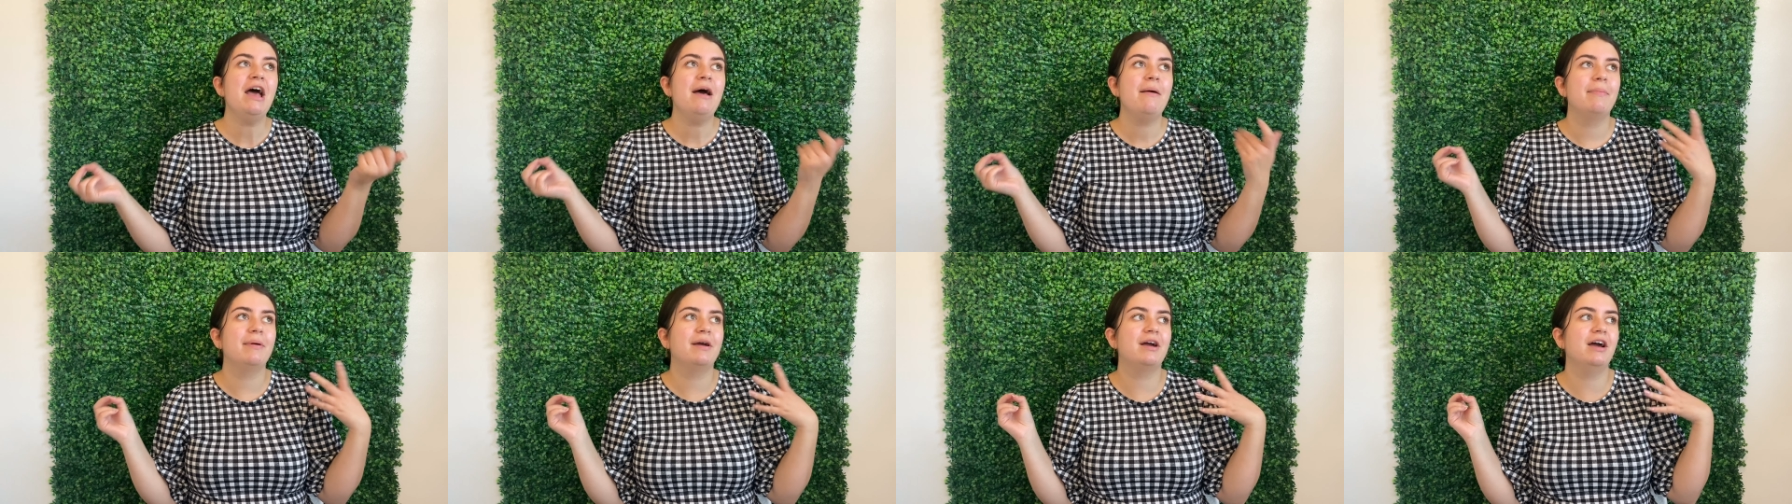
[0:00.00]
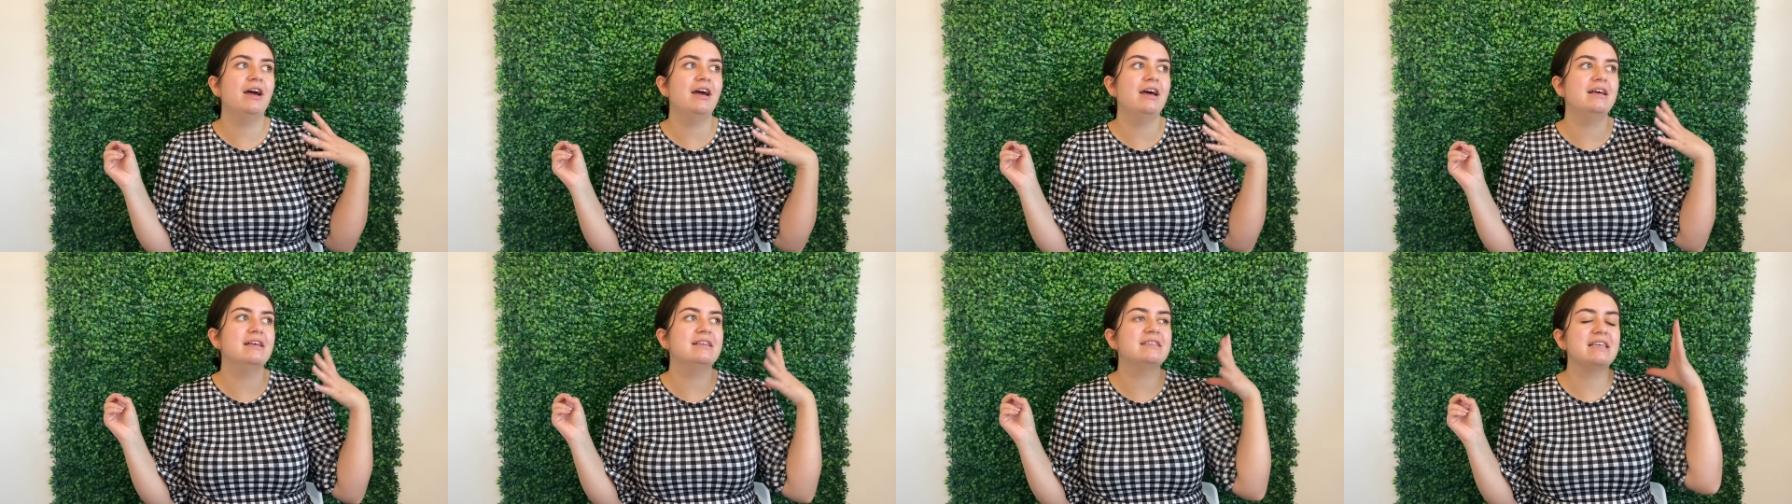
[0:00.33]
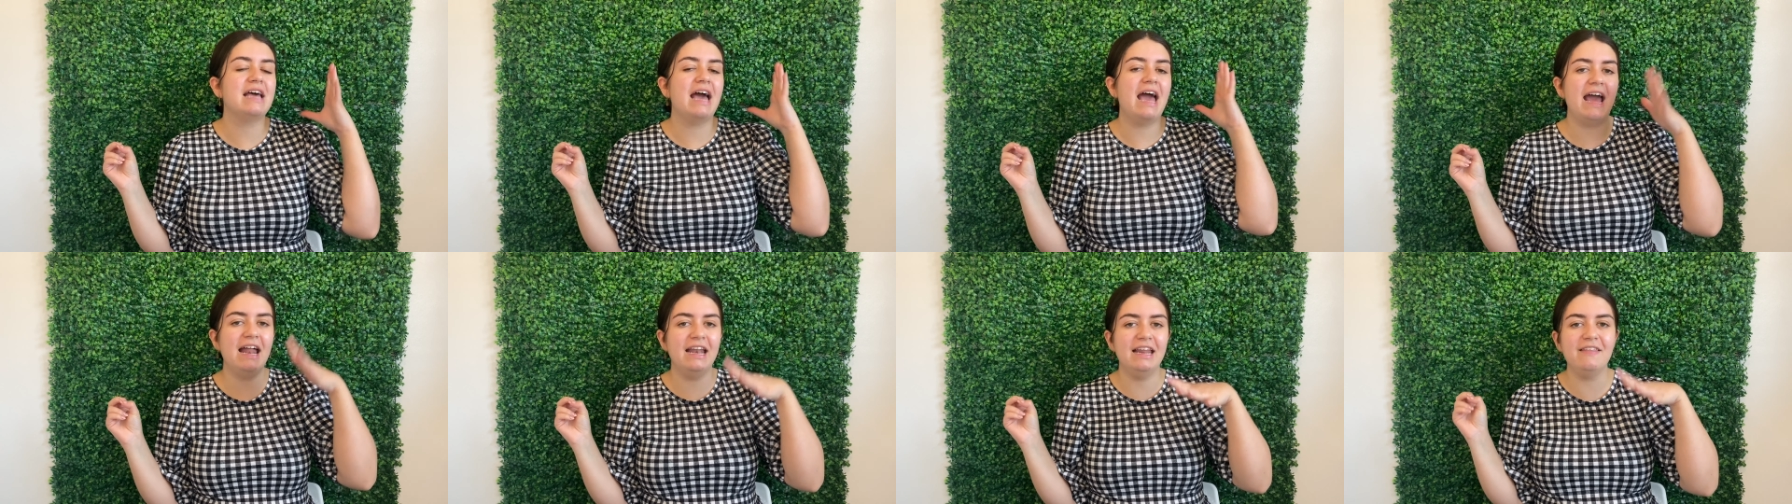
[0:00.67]
because
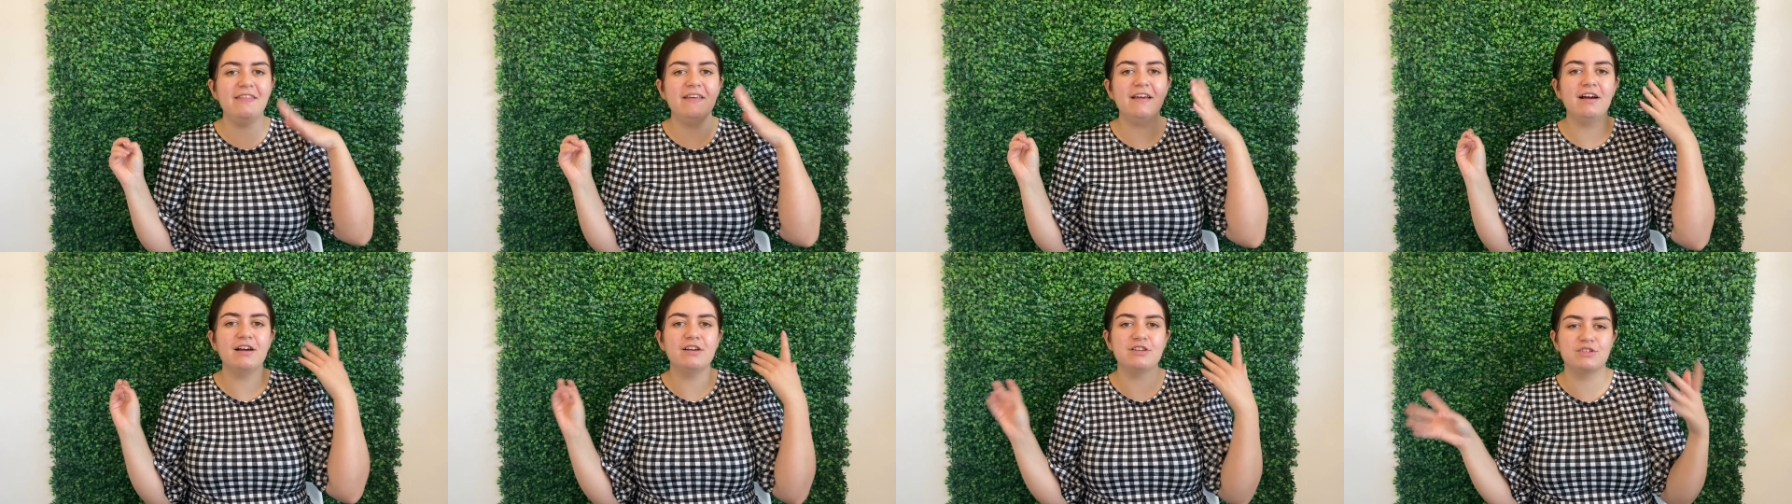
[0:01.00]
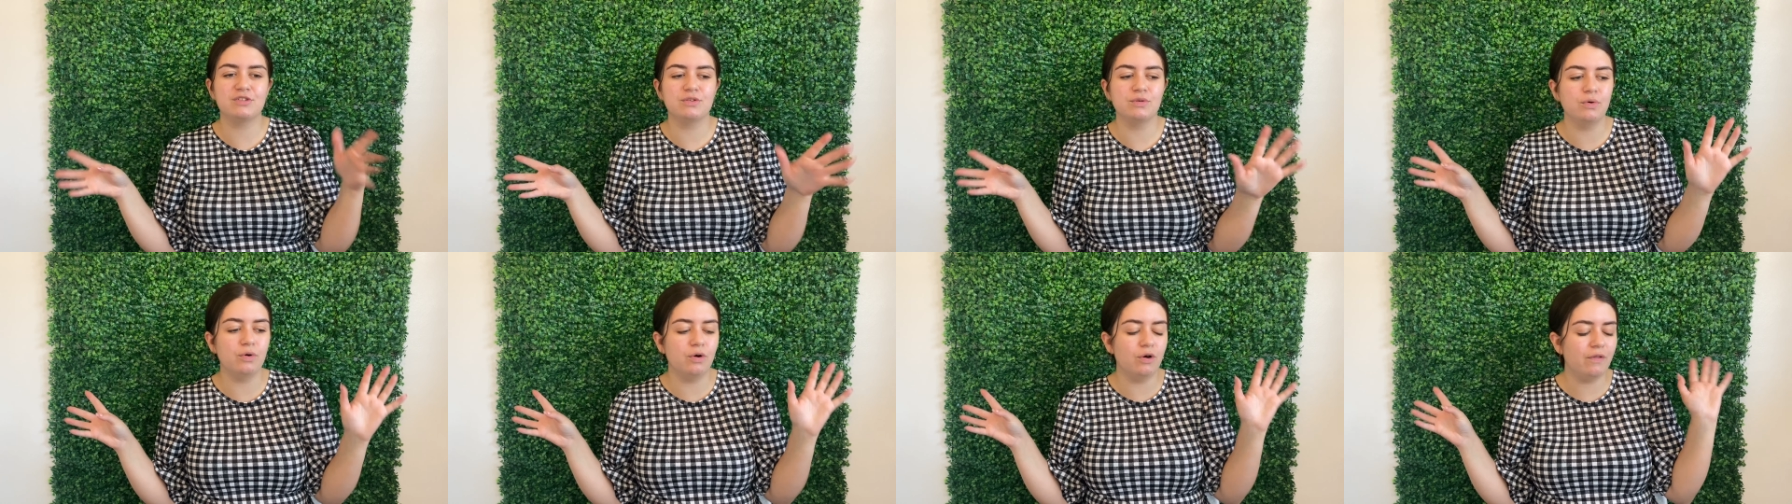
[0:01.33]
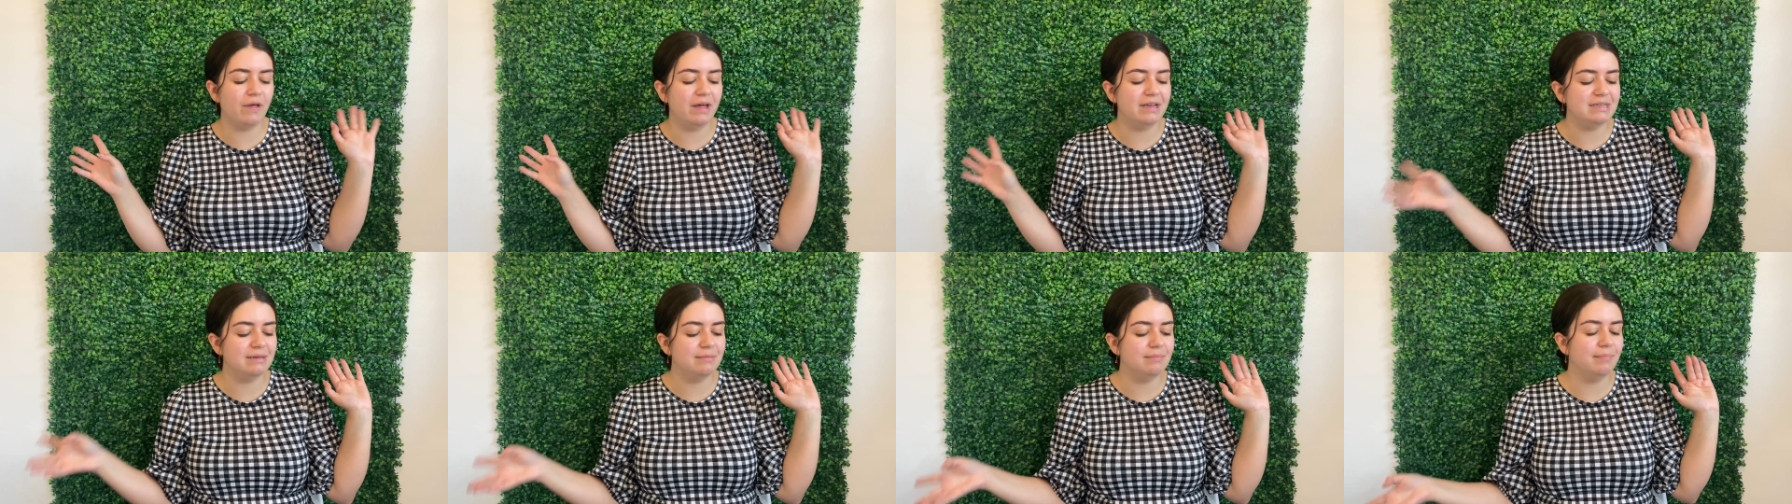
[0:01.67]
anything I saw that
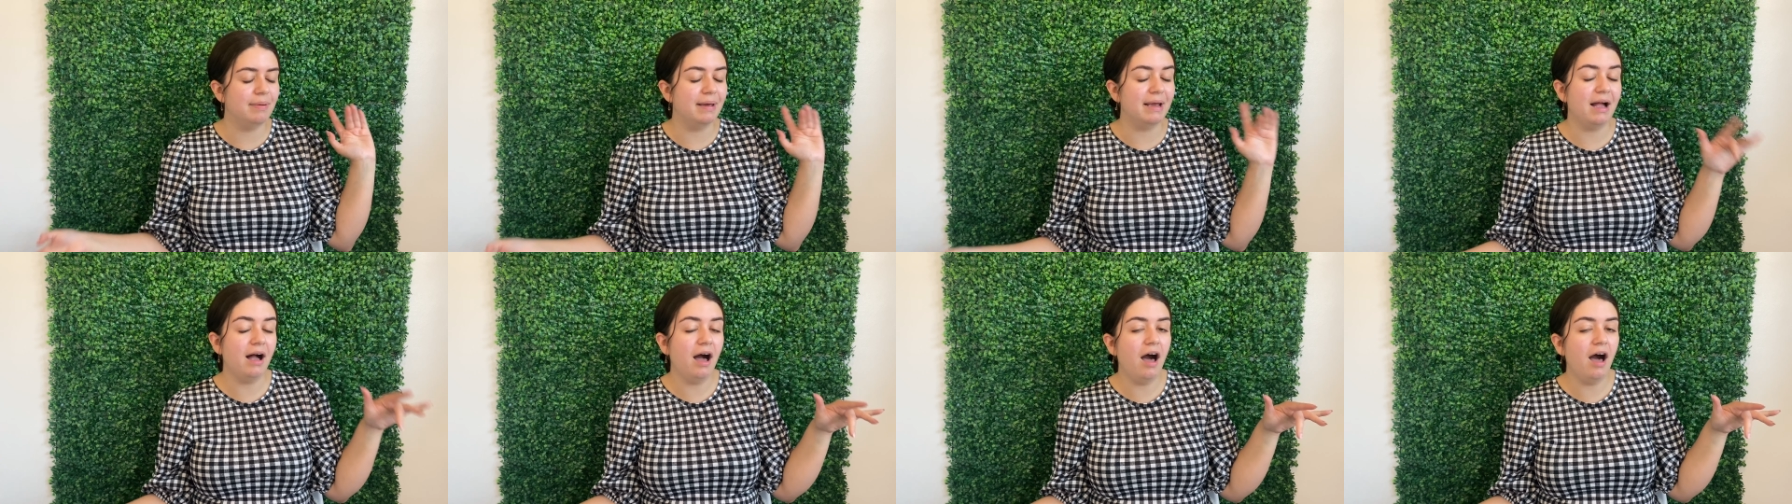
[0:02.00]
I didn't pick